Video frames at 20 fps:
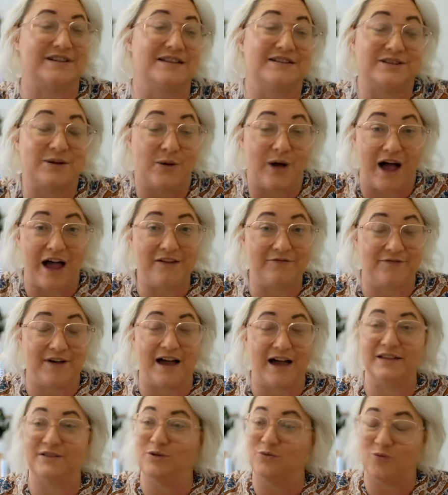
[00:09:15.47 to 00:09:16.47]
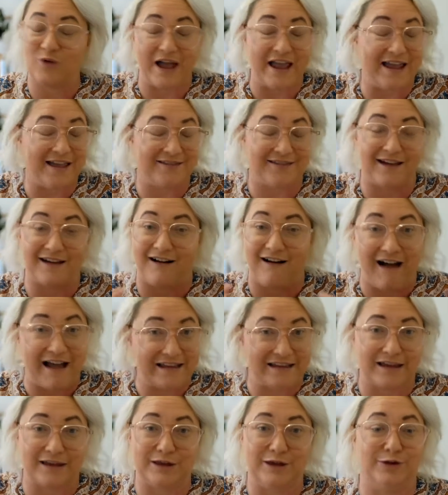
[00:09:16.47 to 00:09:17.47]
And so I find the way that I
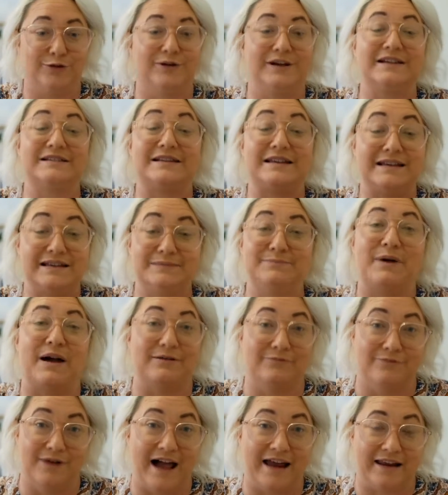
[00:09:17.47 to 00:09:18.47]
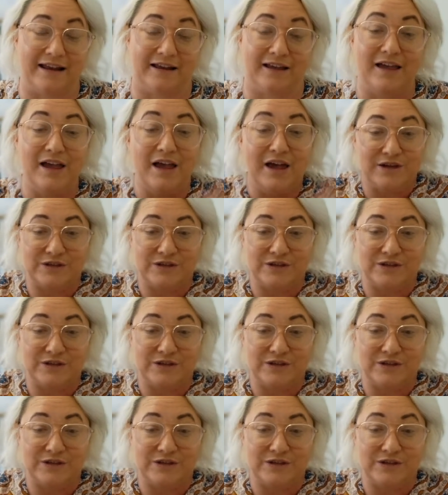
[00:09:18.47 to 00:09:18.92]
get curious is by writing.